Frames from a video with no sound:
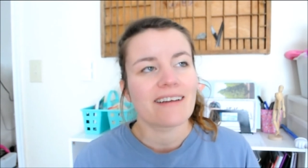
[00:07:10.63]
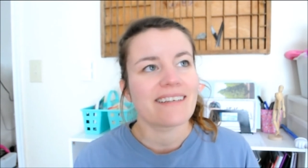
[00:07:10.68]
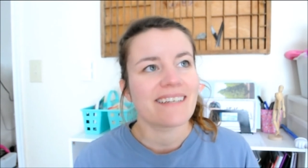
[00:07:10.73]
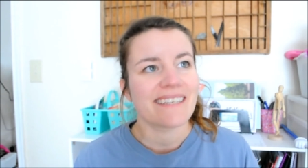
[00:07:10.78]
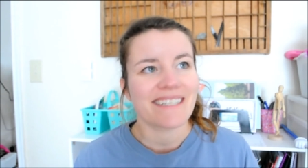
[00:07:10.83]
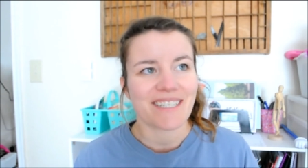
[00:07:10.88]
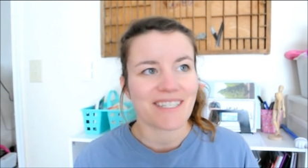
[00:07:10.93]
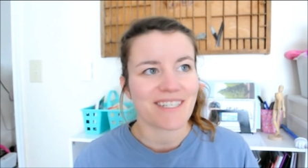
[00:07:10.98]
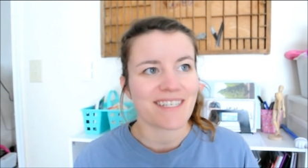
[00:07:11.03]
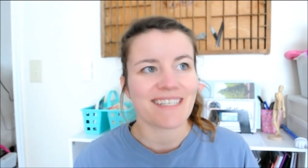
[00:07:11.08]

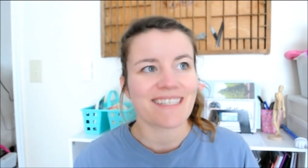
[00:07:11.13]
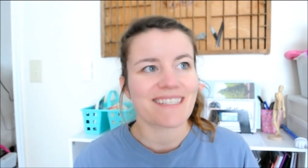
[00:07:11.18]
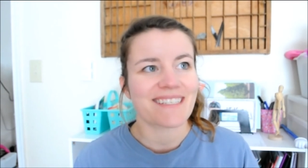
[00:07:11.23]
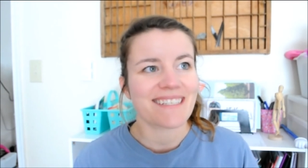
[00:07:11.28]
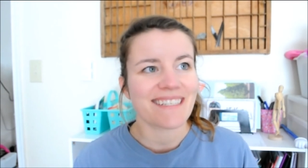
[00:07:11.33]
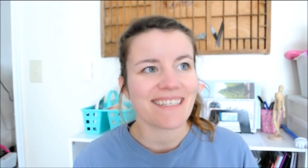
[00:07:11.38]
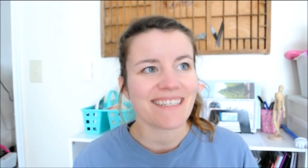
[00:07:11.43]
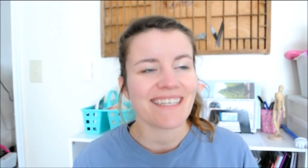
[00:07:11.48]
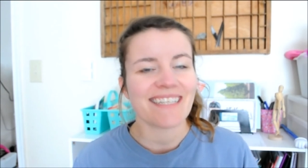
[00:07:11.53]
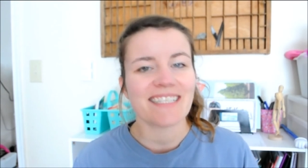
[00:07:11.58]
it's just,
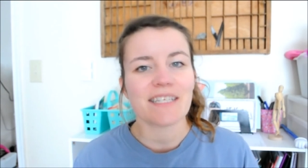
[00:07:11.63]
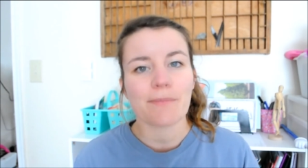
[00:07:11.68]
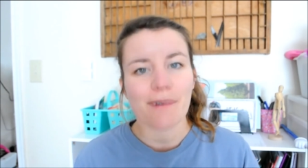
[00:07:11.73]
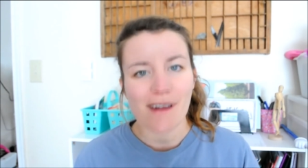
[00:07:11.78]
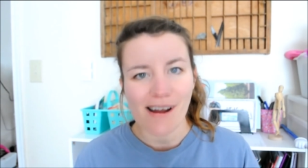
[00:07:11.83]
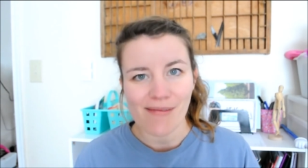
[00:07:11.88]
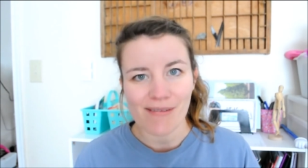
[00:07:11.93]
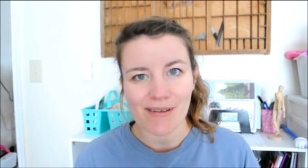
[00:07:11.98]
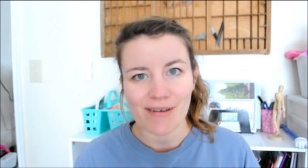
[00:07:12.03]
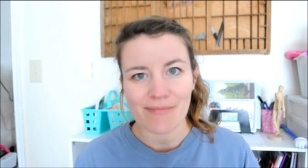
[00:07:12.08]
it's a
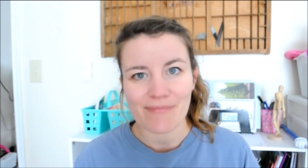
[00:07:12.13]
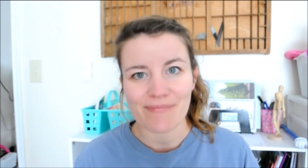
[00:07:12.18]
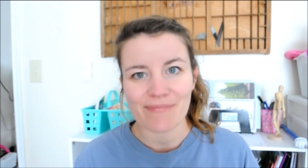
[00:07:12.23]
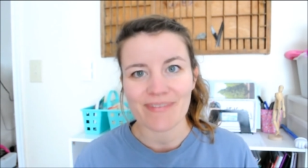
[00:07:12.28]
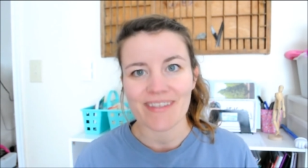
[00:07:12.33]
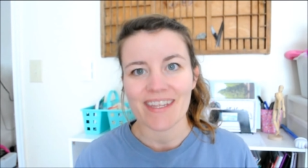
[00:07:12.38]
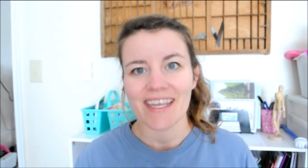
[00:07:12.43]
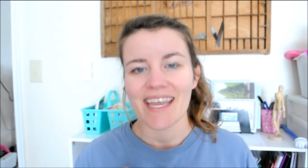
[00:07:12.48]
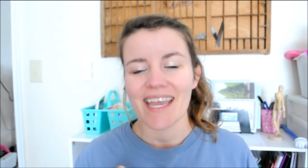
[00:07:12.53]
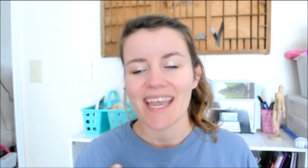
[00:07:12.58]
problem.
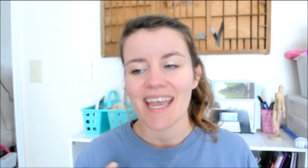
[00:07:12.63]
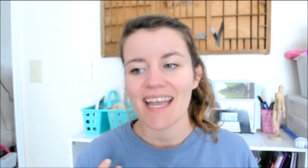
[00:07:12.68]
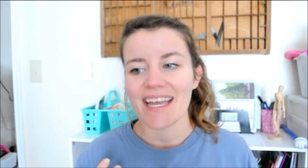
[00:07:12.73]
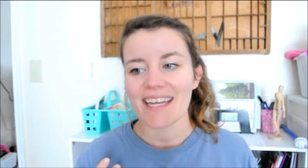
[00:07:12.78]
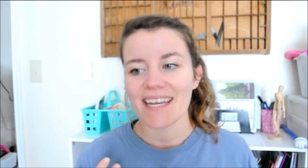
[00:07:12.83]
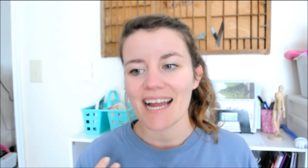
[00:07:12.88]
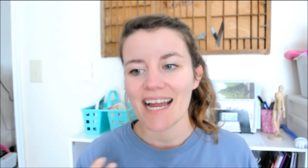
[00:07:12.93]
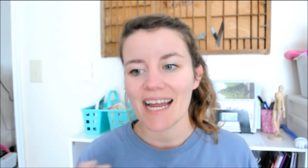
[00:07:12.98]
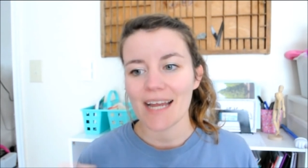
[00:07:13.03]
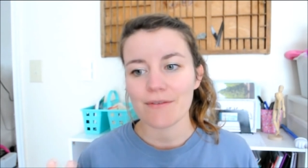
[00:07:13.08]

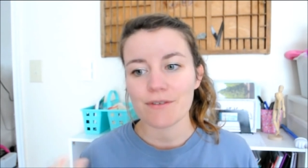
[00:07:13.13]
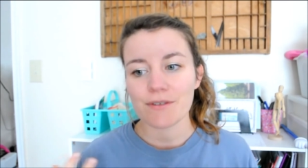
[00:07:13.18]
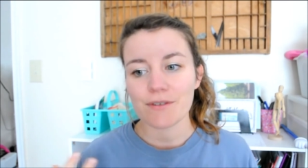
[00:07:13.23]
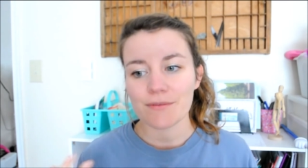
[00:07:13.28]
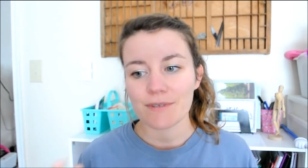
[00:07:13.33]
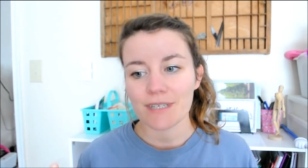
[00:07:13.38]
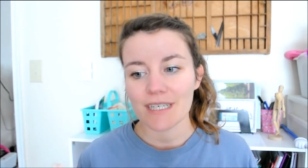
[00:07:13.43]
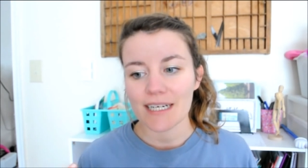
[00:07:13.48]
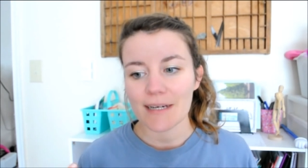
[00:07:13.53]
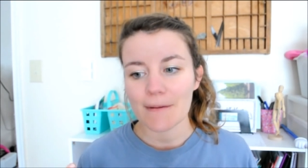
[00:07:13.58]
And I have to
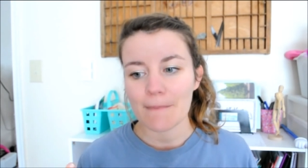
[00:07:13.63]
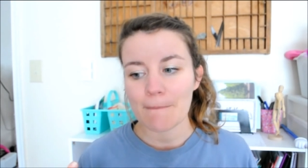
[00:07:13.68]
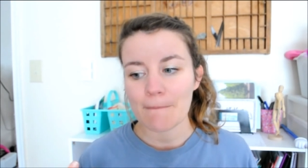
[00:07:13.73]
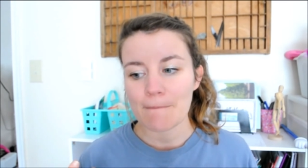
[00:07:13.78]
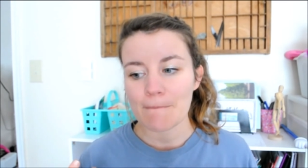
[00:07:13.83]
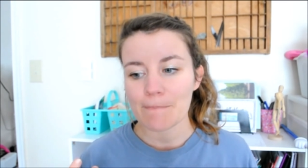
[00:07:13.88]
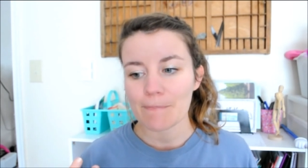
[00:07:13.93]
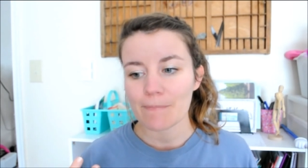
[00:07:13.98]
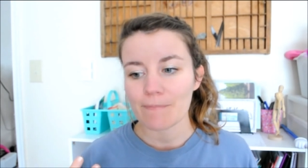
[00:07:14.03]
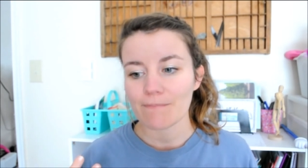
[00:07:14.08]
read
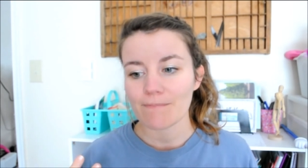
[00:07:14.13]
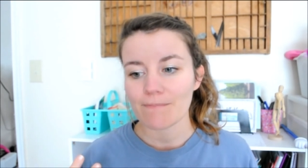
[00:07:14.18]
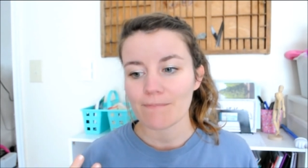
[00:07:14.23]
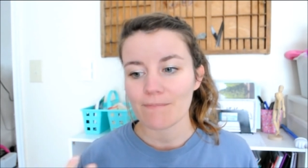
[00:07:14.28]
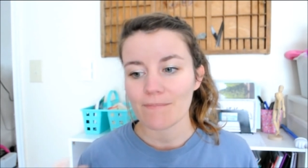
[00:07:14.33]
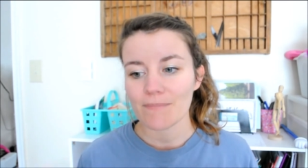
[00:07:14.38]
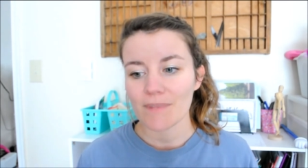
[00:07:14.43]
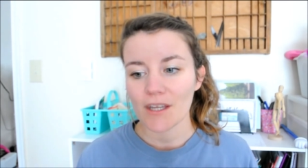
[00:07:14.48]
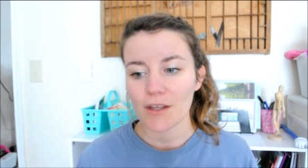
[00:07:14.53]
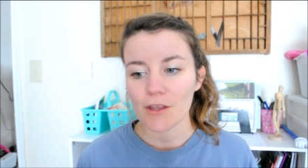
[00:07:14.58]

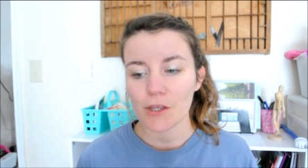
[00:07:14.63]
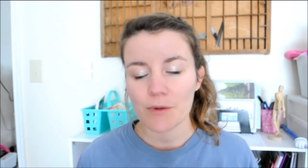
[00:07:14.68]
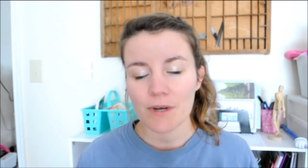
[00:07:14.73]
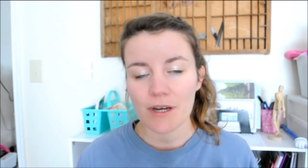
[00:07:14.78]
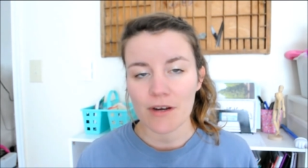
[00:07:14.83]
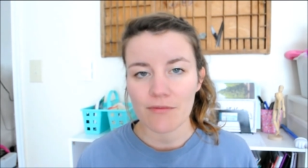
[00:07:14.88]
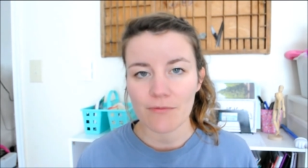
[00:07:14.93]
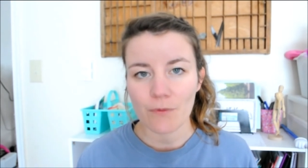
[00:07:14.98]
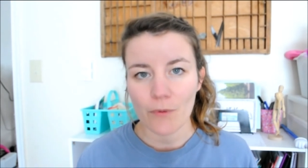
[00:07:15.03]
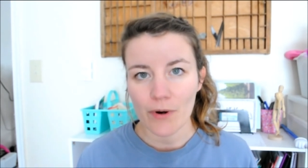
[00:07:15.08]

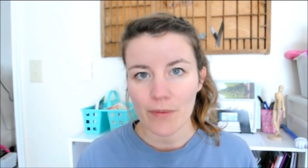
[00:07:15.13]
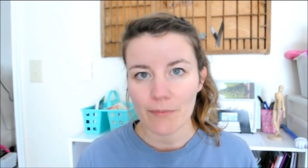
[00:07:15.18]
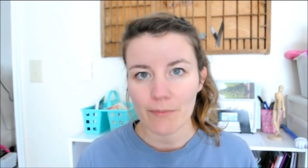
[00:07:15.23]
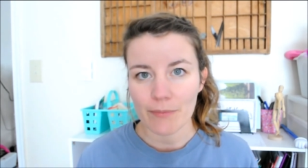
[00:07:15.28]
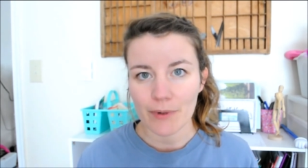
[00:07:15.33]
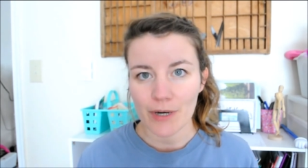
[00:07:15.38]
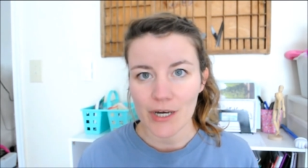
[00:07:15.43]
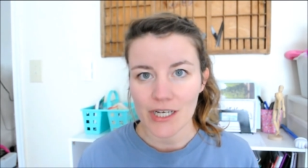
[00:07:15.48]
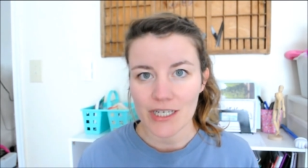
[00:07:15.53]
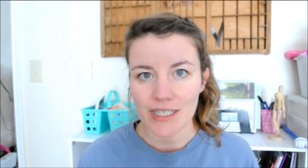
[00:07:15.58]
three or four
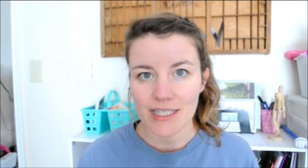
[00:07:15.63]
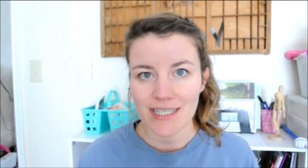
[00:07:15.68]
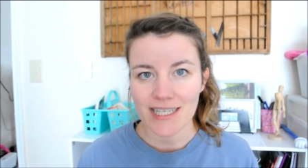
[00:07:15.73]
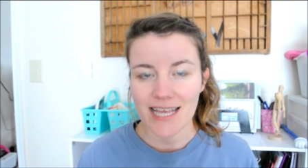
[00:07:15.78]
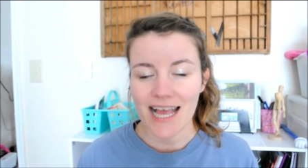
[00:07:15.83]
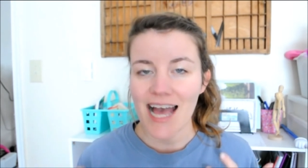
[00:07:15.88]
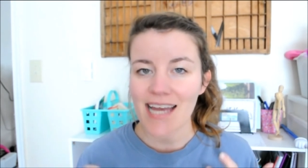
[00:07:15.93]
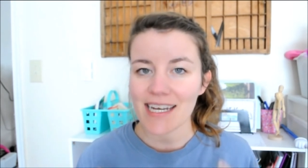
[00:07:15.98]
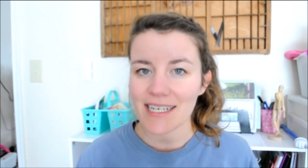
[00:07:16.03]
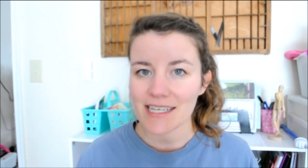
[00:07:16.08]
books
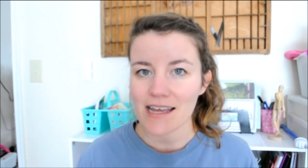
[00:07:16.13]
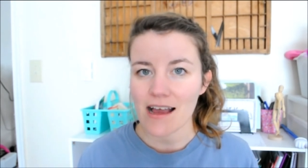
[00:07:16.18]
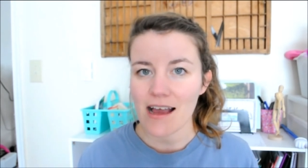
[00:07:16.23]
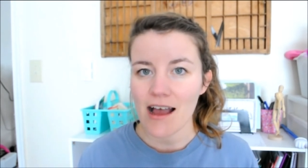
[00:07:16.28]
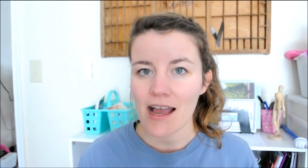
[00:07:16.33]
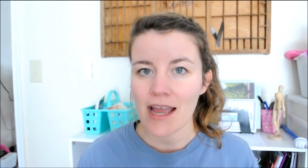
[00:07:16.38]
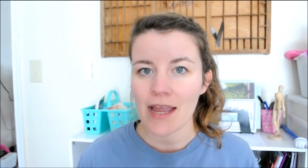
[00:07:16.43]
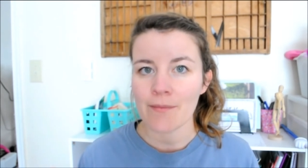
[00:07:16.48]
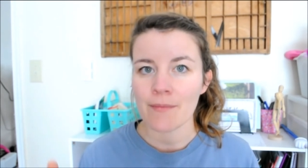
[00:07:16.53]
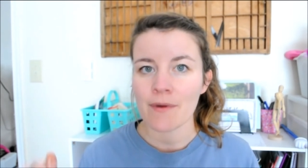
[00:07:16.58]
at a
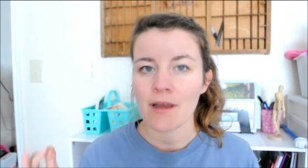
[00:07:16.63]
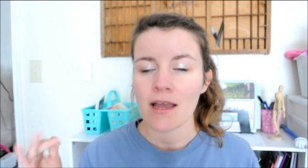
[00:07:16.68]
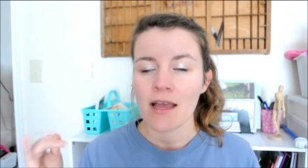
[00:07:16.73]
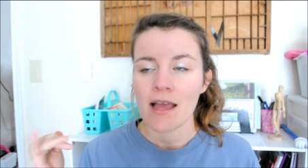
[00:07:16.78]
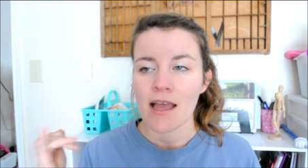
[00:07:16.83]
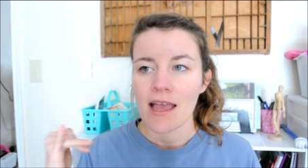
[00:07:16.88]
time.